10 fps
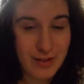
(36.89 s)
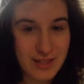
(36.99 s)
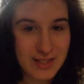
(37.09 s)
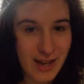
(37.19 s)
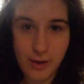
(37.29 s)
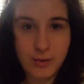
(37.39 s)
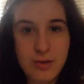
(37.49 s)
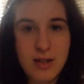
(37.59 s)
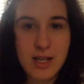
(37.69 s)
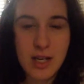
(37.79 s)

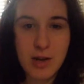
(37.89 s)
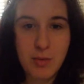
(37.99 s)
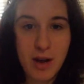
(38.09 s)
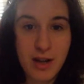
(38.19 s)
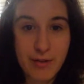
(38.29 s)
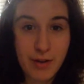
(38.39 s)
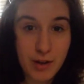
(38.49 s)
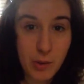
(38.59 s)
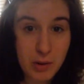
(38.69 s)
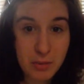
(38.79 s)
sound in my
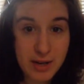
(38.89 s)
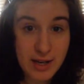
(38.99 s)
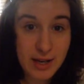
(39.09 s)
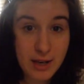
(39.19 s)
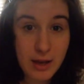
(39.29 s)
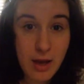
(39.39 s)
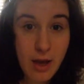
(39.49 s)
video on Monday.